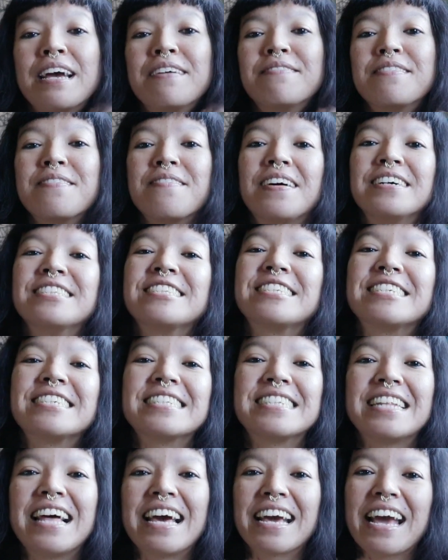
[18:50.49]
Everyone
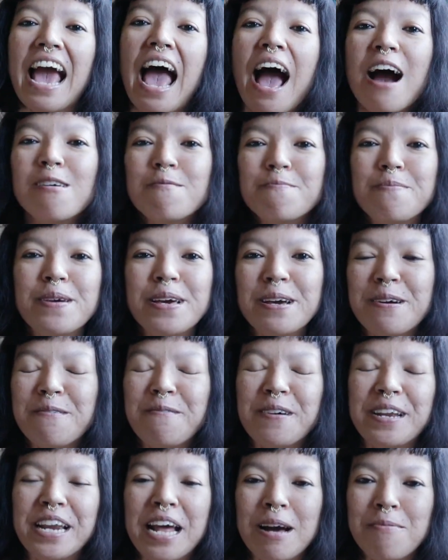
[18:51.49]
just like helping
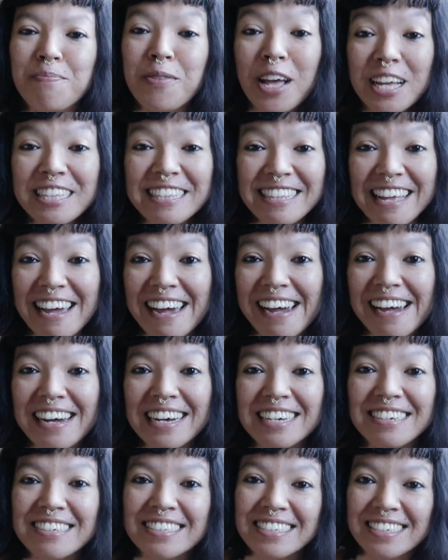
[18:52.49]
when I'm not
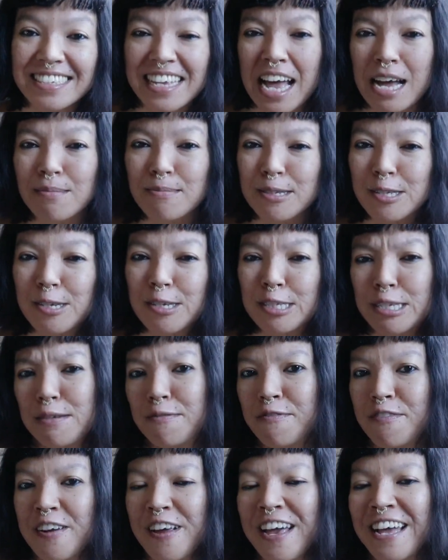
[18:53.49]
there because the time zone
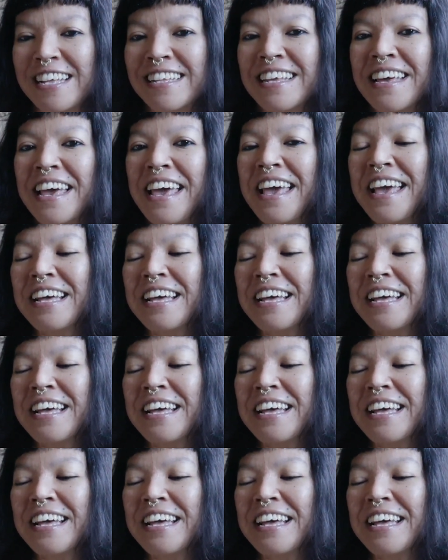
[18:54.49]
different.